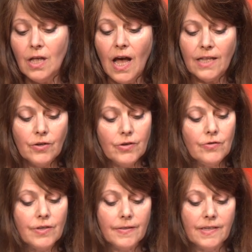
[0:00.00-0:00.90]
And so
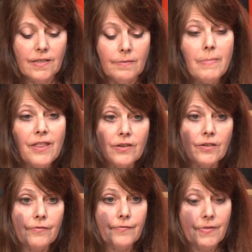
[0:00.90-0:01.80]
using this method
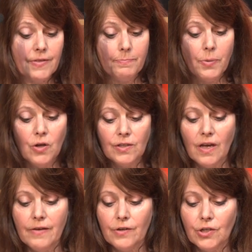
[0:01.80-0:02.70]
of the pearl
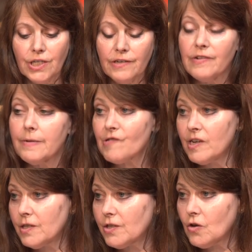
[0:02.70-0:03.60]
diver, she
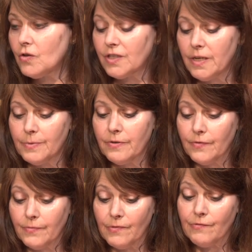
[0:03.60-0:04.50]
reappraises the concept of
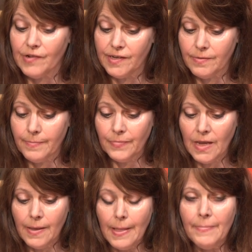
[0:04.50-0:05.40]
freedom,
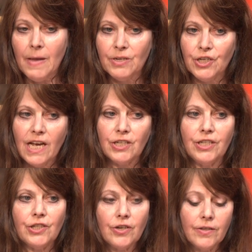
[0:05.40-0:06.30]
but she
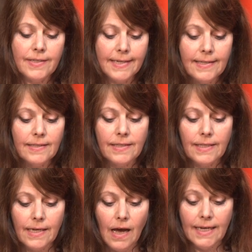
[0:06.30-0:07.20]
actually turns against
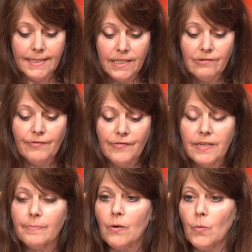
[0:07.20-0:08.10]
the idea of
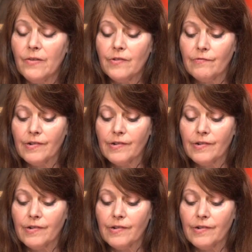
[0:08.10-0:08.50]
freedom that we've